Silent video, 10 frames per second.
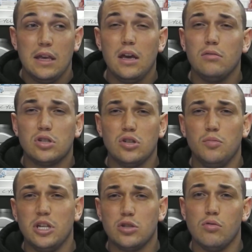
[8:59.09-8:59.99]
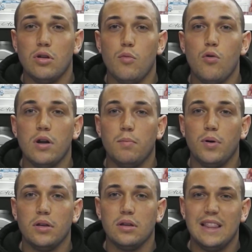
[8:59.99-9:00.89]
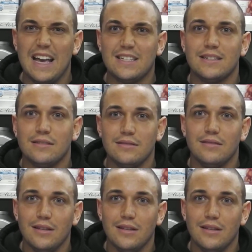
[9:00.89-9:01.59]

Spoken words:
you'll still be sore in the morning, but less,